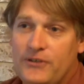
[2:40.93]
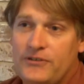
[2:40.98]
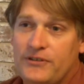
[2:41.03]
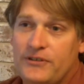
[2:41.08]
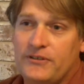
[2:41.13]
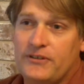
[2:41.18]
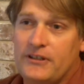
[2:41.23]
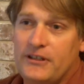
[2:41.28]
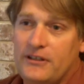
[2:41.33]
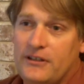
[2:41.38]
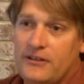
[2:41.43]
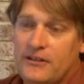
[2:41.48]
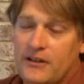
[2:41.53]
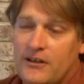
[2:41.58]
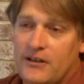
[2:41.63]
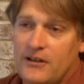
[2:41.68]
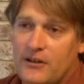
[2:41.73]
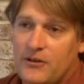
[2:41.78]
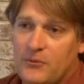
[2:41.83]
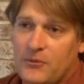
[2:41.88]
recently
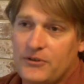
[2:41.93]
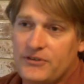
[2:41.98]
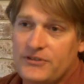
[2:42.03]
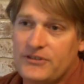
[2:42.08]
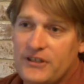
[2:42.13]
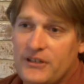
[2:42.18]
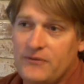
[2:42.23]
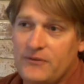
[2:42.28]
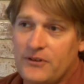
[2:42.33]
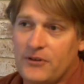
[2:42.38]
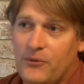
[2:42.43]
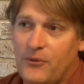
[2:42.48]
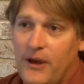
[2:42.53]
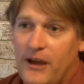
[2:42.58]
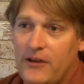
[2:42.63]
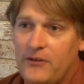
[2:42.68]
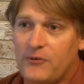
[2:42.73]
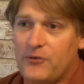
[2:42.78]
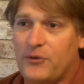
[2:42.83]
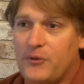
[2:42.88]
received a
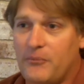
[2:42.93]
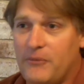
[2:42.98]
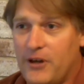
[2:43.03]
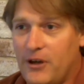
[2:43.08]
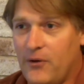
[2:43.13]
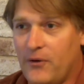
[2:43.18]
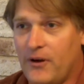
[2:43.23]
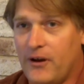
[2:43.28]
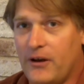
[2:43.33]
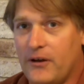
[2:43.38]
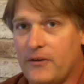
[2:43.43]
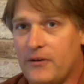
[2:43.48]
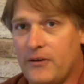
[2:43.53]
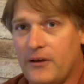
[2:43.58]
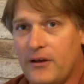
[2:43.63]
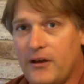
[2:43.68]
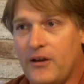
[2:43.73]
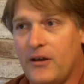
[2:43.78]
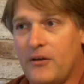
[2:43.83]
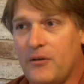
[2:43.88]
grant from
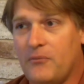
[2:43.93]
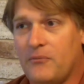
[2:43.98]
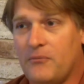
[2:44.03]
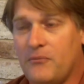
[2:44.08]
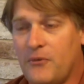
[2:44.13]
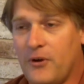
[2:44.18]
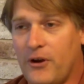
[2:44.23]
NOAA